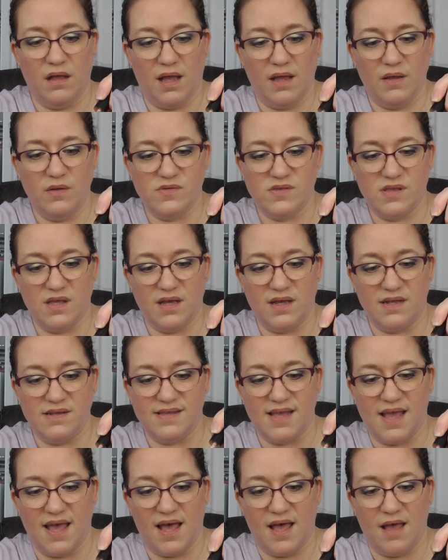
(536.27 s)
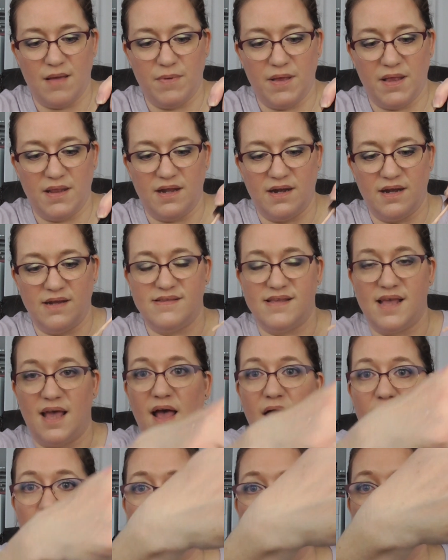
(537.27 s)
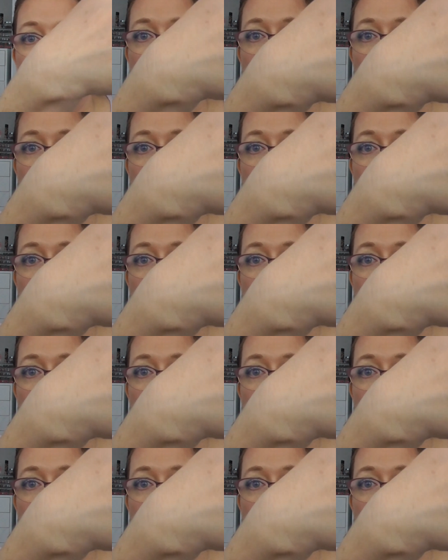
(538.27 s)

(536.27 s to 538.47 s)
I use like a dab and then a dab.